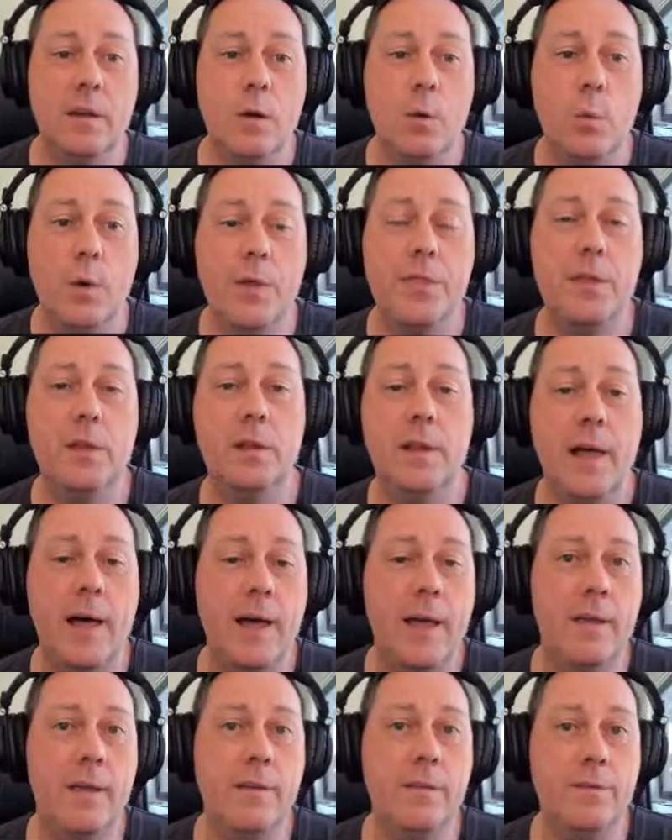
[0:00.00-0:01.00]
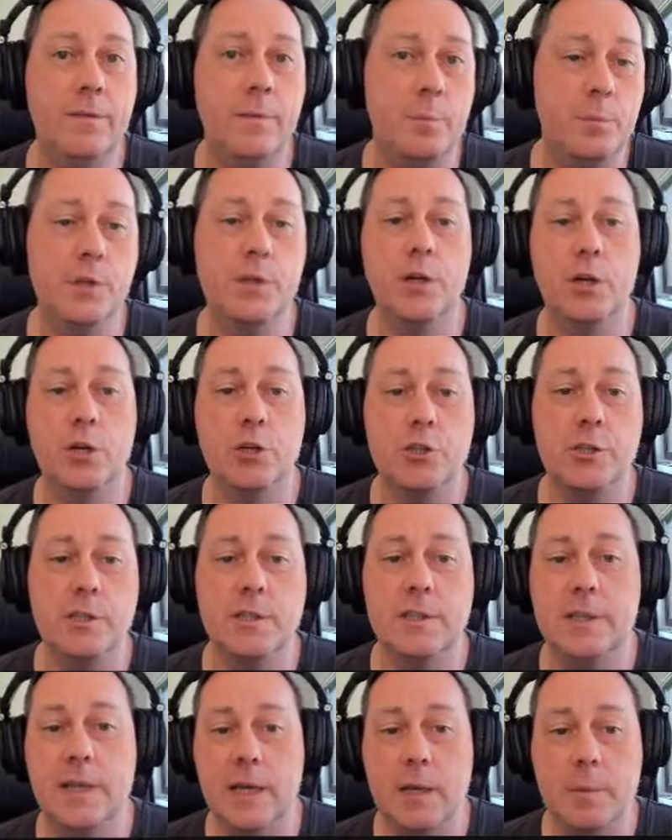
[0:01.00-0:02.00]
with the live
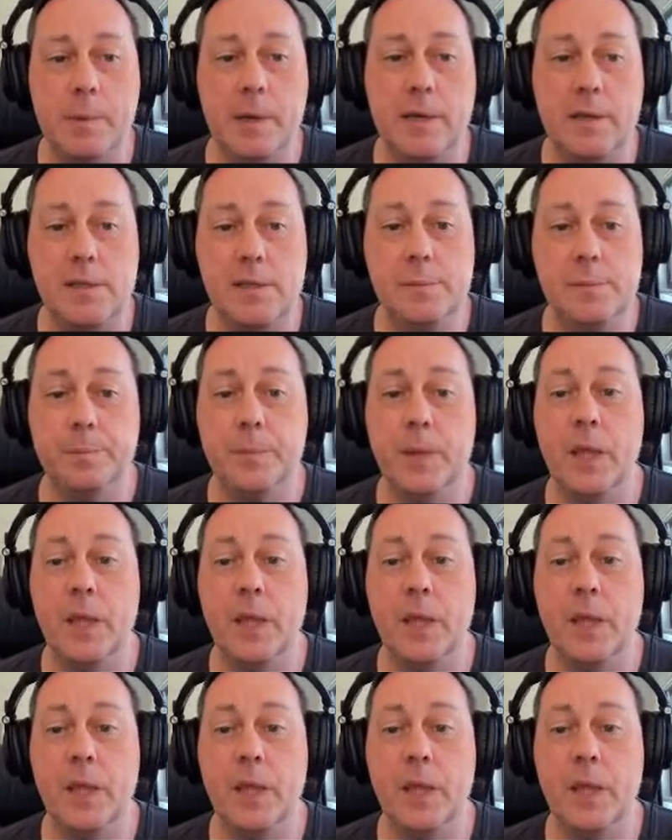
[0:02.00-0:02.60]
production database?